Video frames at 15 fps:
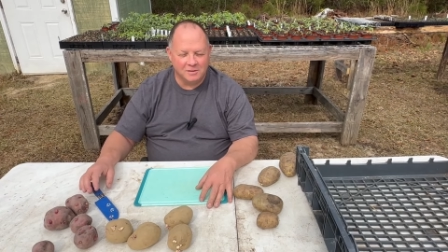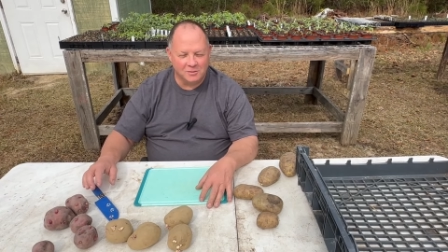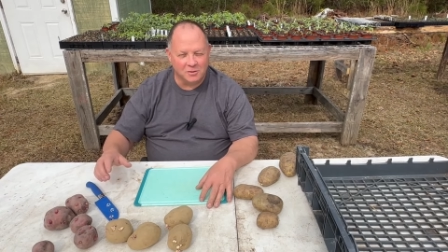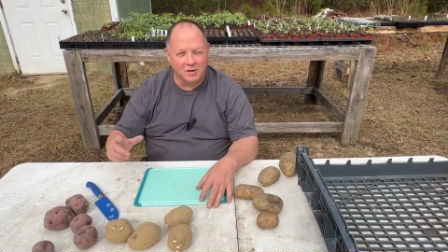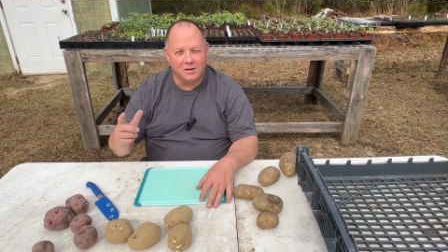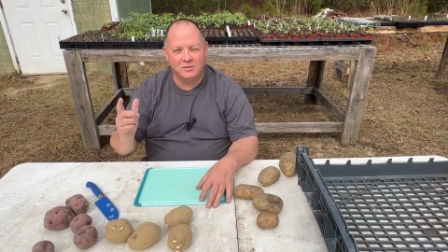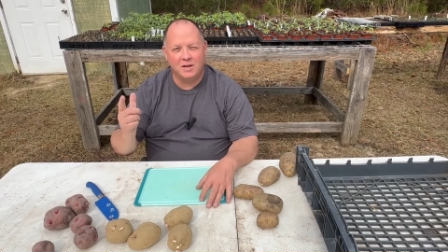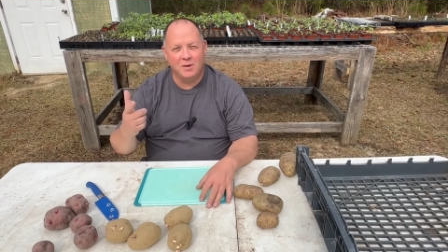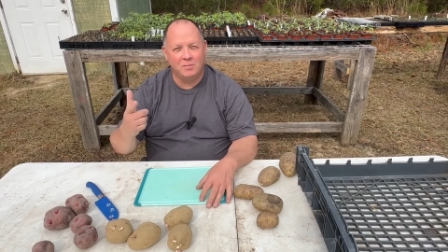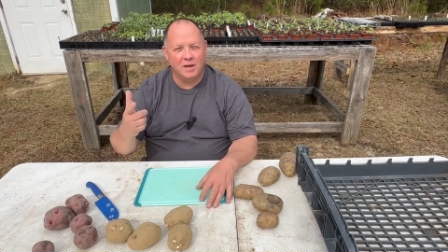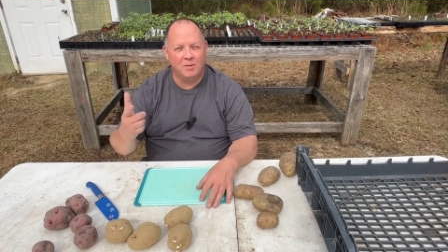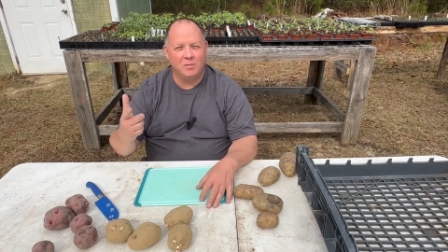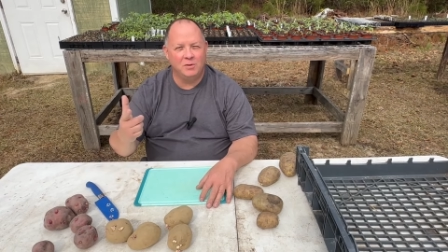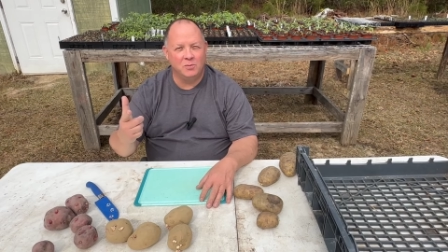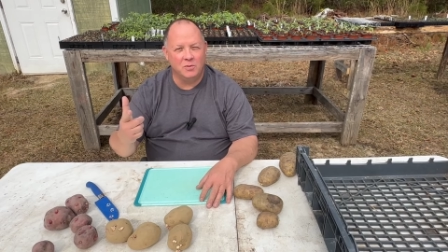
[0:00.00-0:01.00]
So let's keep
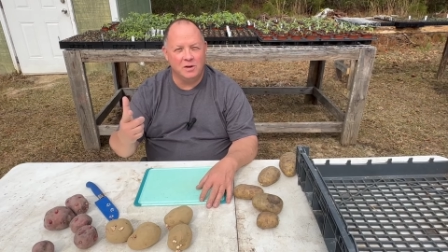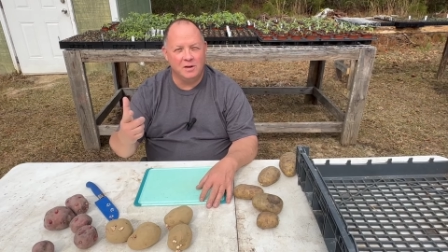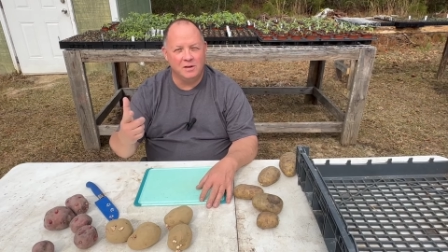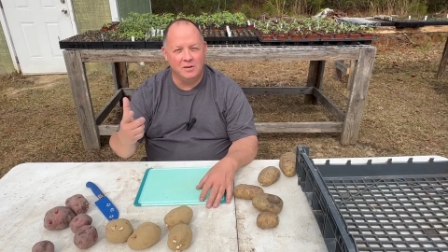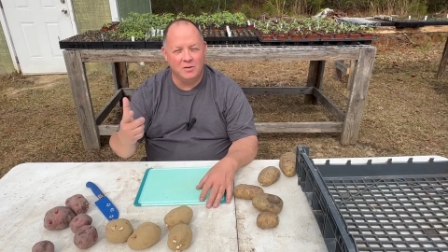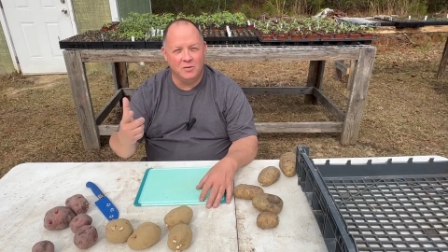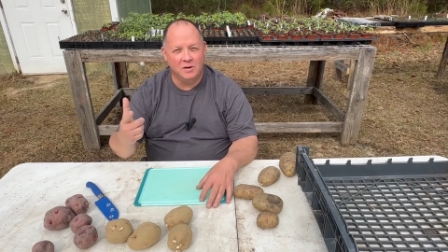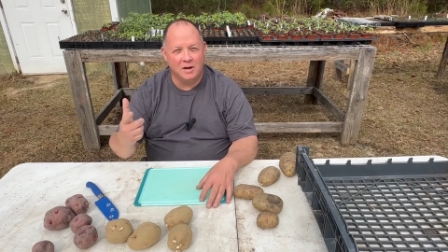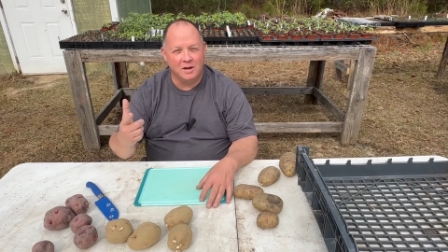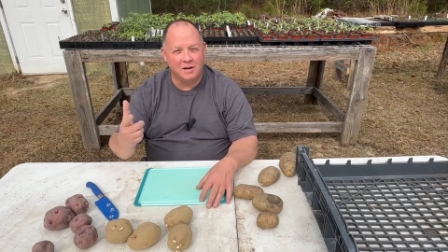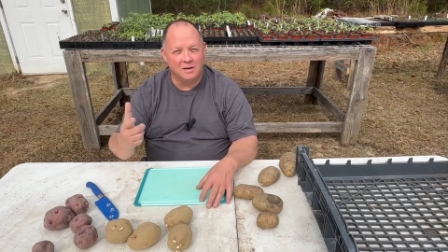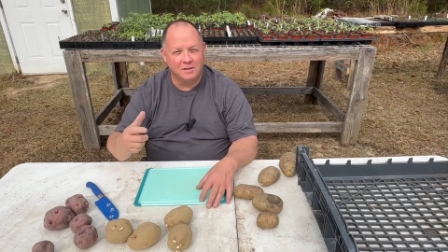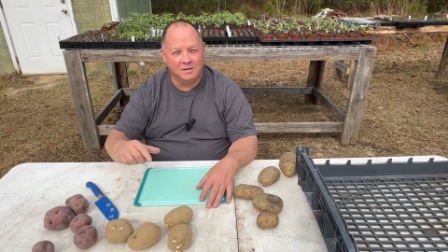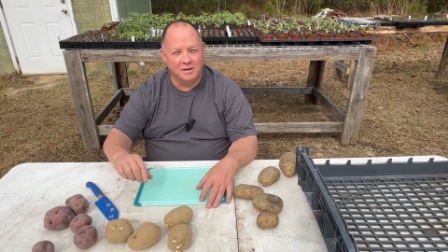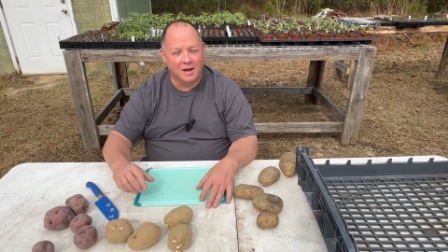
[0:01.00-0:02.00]
that between you and
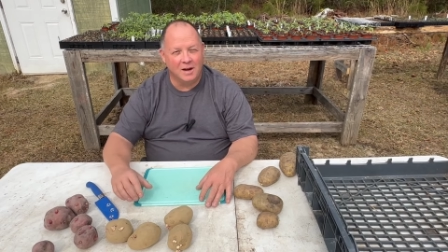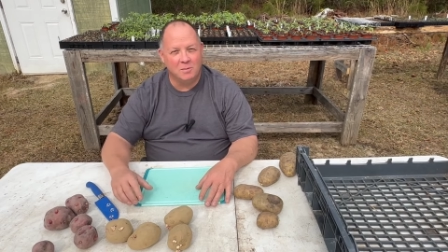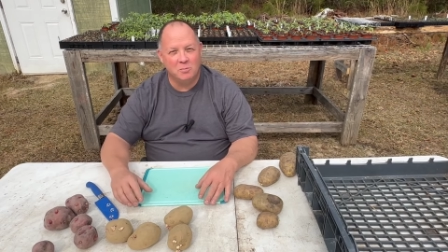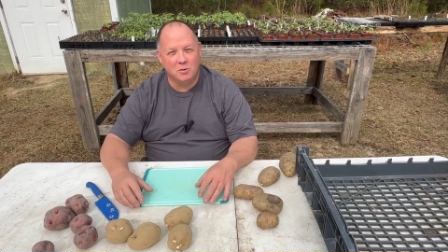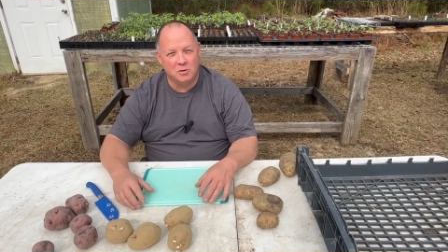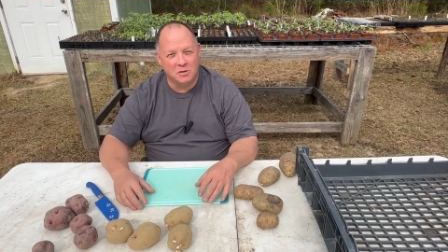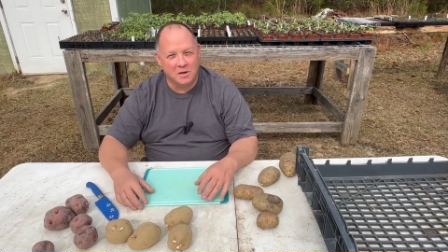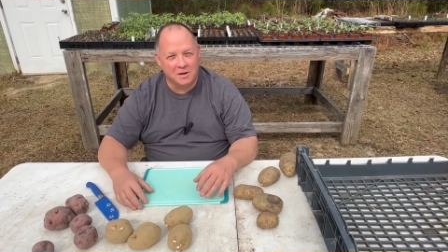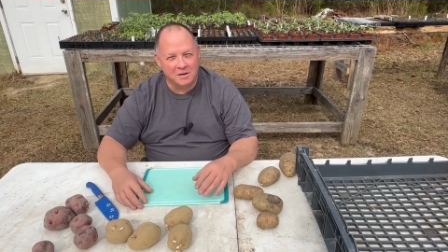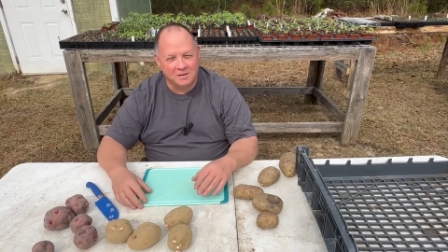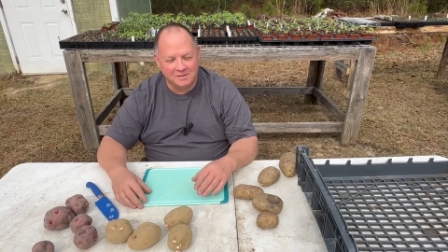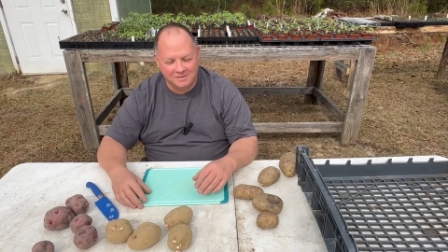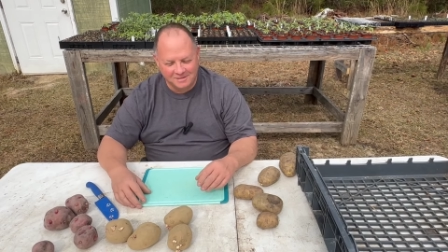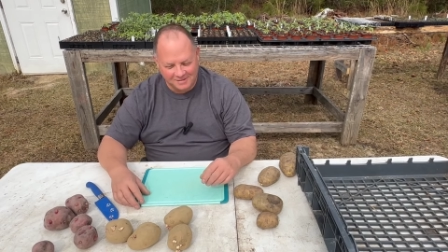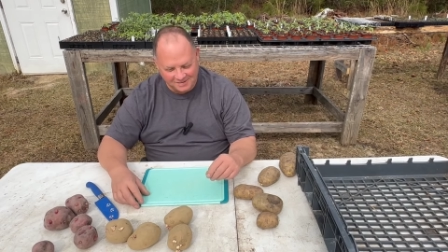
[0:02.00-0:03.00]
I. I'd appreciate
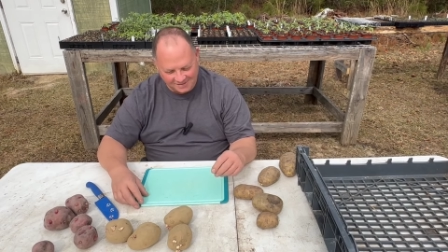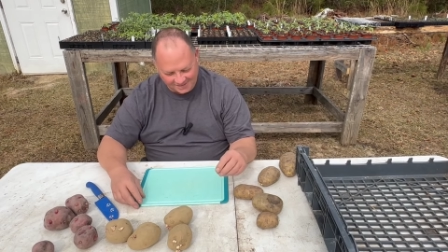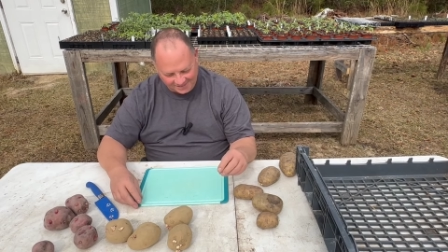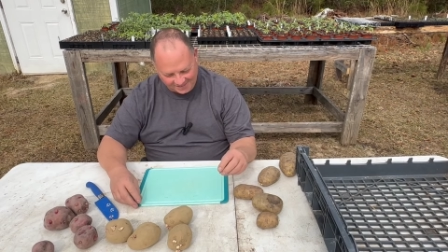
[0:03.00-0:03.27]
it.